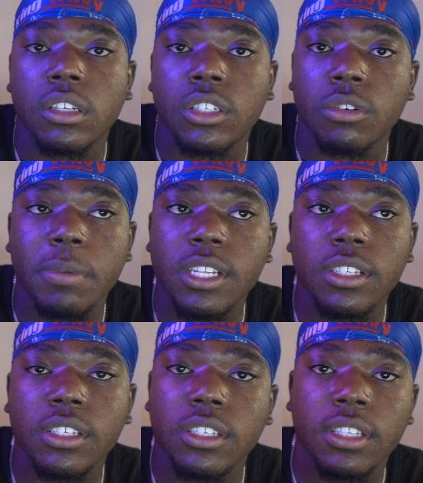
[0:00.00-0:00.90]
So
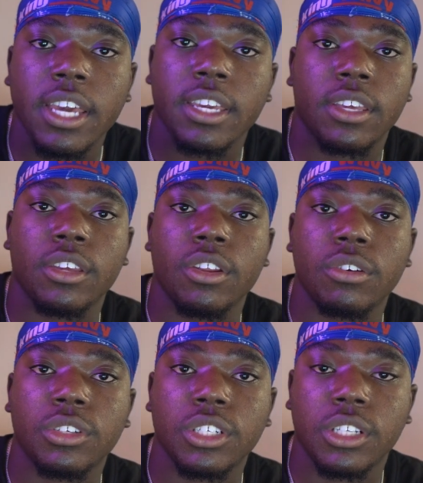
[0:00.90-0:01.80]
basically, like, you
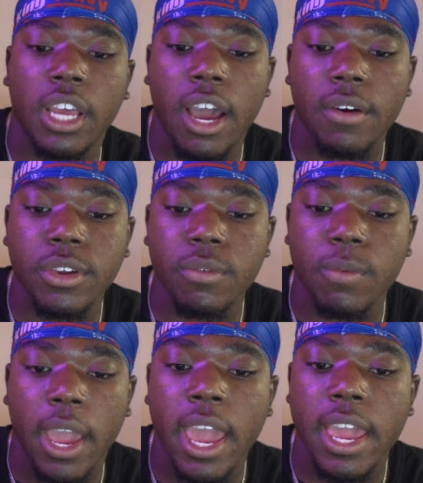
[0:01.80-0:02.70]
know, just how you
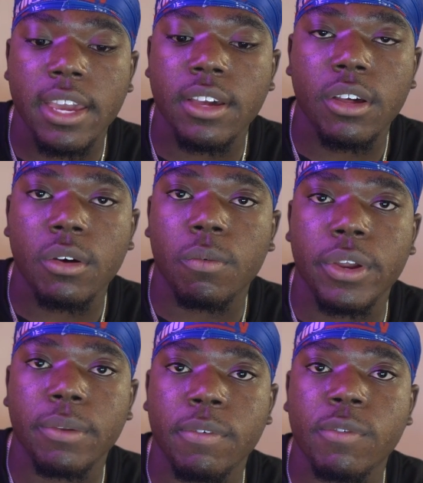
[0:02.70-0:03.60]
hang
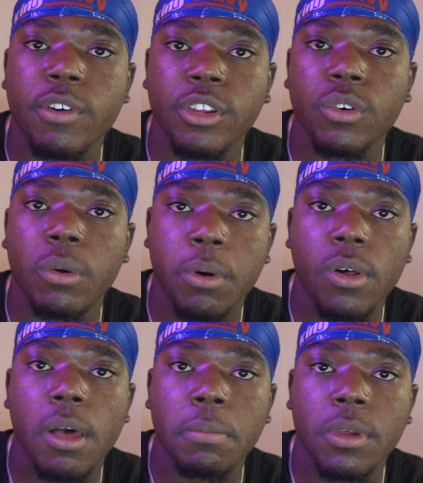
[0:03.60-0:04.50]
before you do a
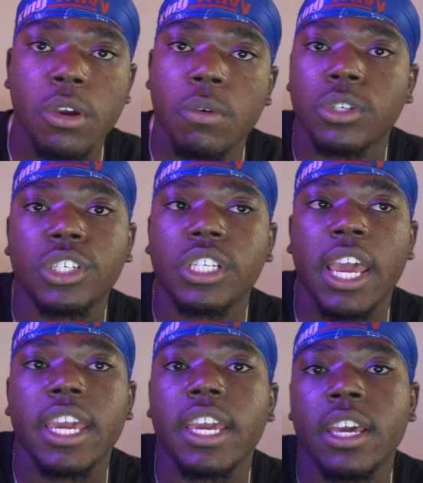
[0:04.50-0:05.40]
pull-up. We're just
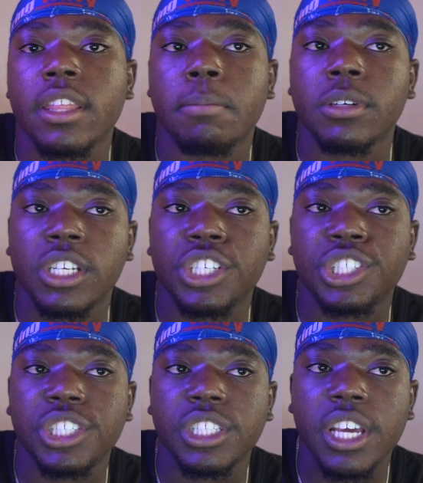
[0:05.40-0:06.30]
hanging in that
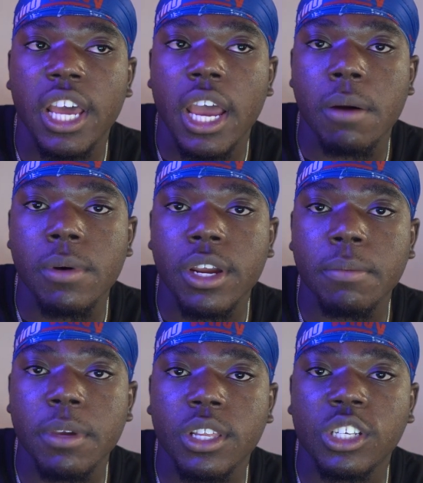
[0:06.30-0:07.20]
position, and we're gonna
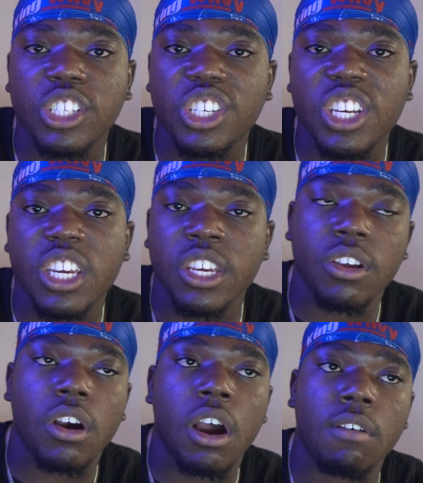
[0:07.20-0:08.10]
be teaching, you
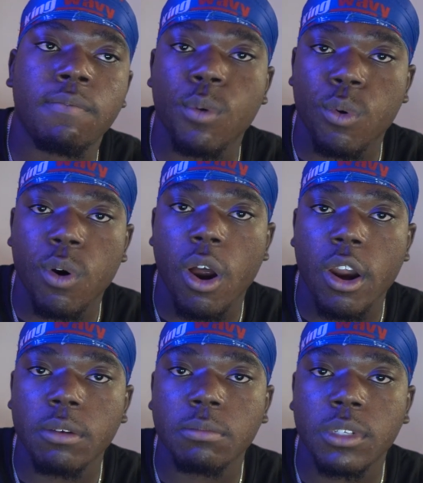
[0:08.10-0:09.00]
know, our
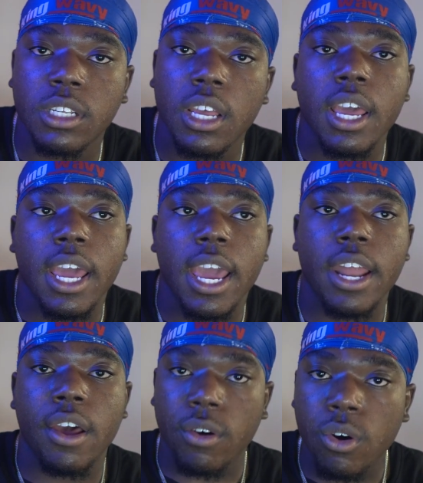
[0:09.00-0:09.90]
forearms
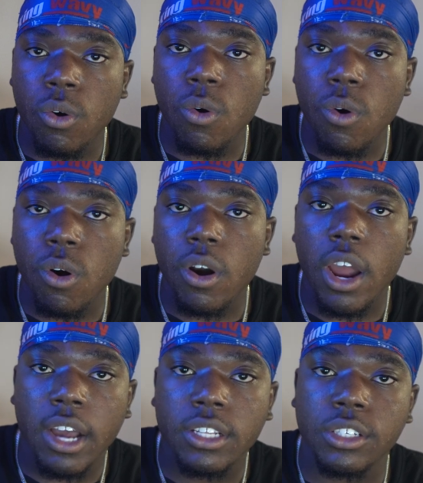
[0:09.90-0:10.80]
and our core
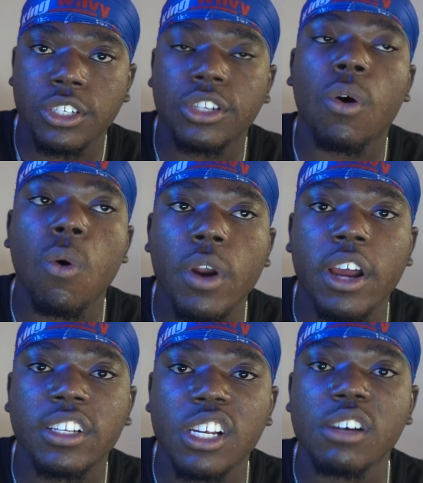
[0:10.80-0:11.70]
how to just hold
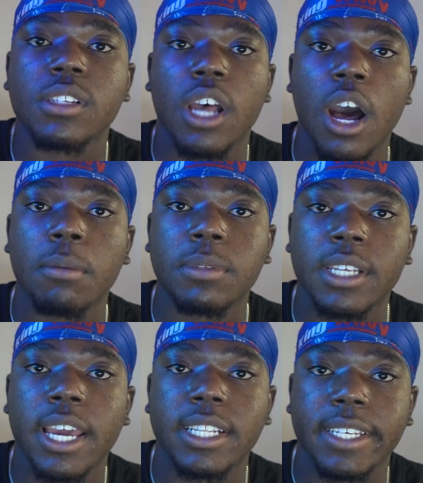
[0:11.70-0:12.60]
ourselves up
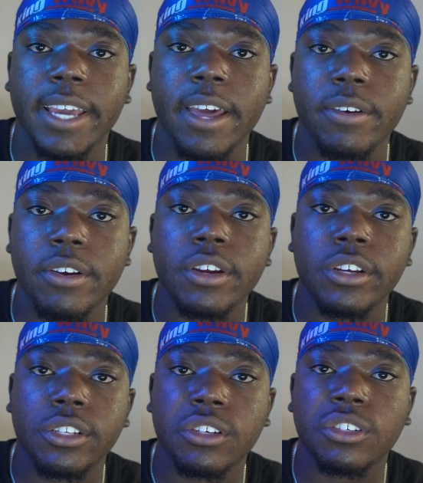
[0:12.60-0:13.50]
tight together.
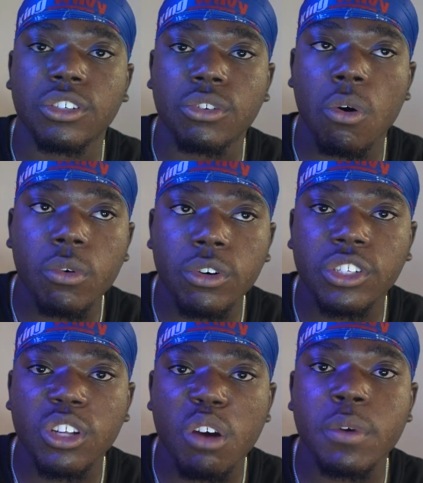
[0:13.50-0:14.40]
So just hold
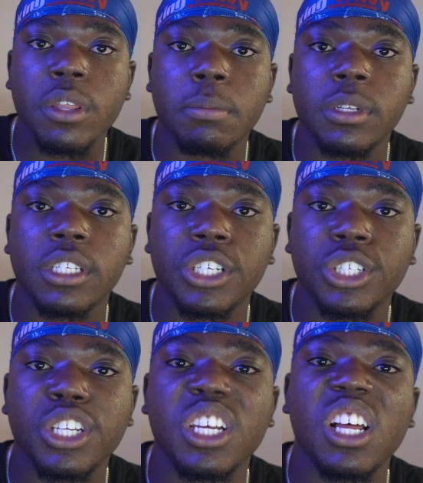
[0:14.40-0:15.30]
yourself in the
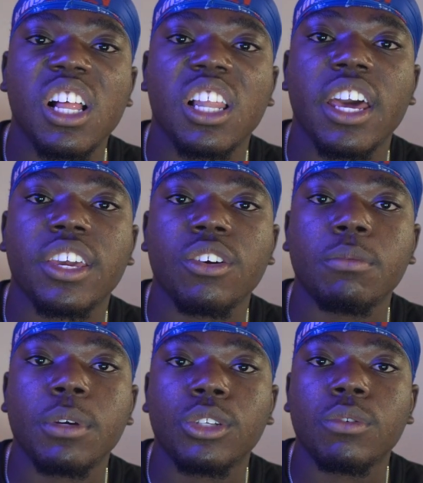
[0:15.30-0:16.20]
position like
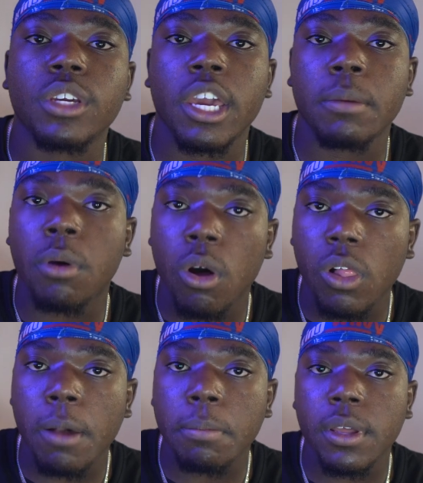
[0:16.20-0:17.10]
you'll be doing a
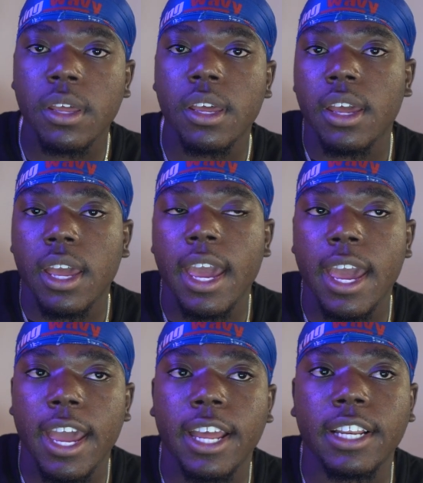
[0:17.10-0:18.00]
pull-up,
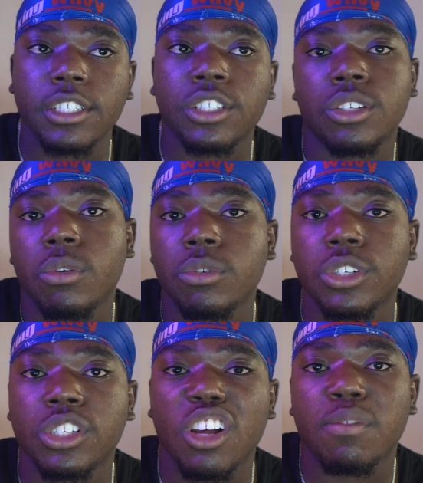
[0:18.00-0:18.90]
and just hold
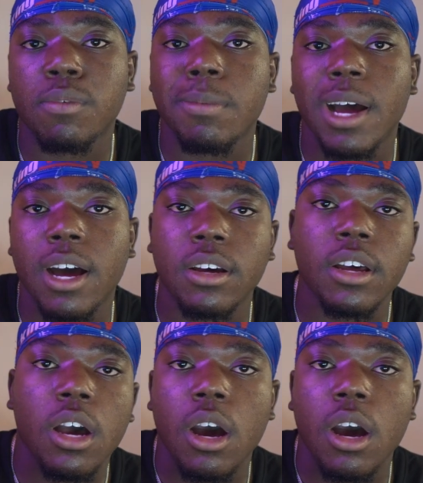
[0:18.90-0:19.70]
yourself for about